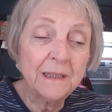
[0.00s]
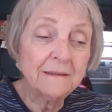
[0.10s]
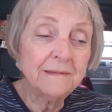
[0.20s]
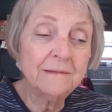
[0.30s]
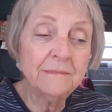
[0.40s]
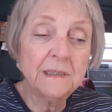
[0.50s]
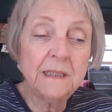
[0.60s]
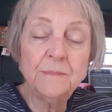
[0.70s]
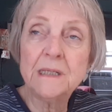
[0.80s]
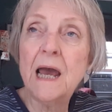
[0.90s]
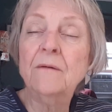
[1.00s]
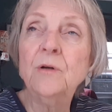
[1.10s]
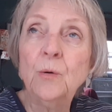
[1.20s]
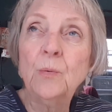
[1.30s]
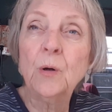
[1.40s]
it seems to have
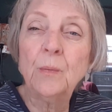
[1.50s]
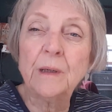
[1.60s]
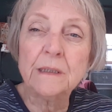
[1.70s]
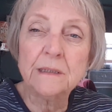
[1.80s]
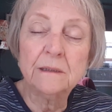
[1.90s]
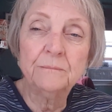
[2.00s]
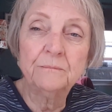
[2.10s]
no purpose.